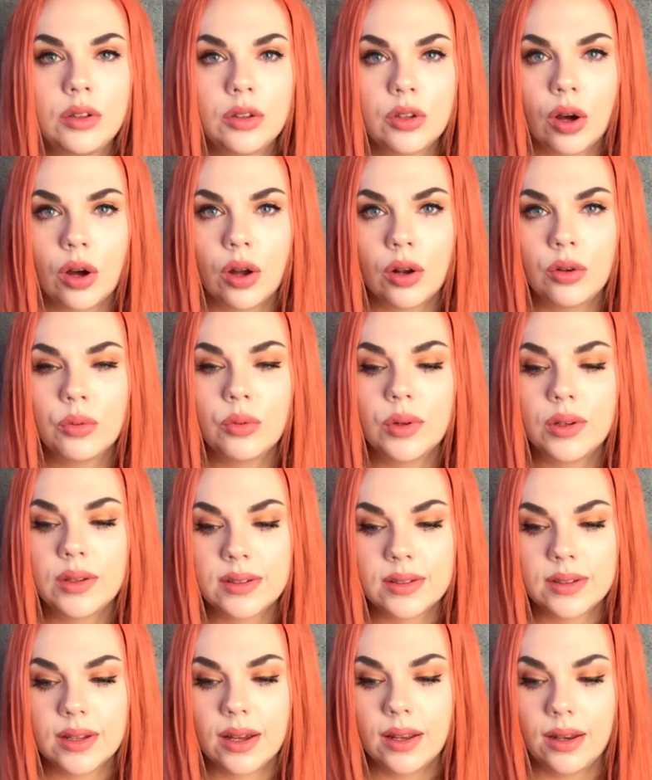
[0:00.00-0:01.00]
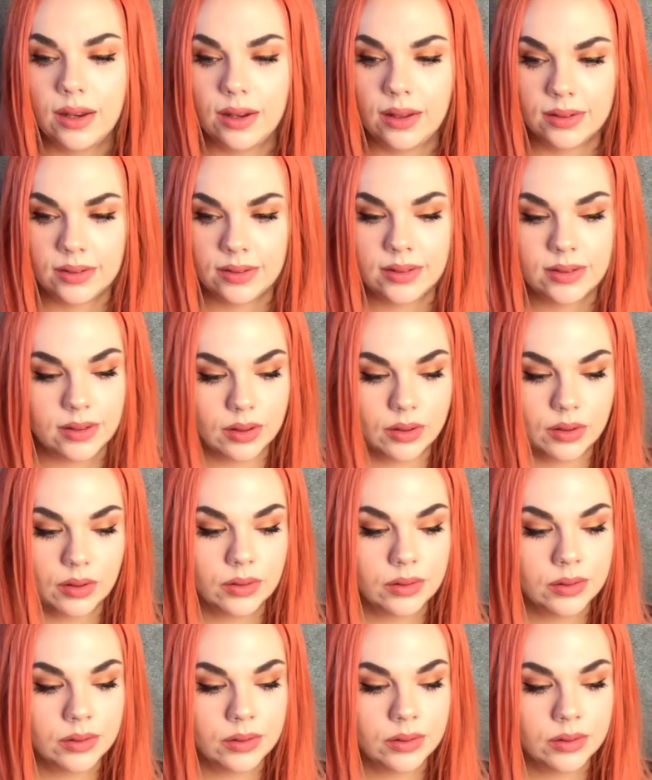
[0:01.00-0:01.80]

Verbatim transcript: done with standing still.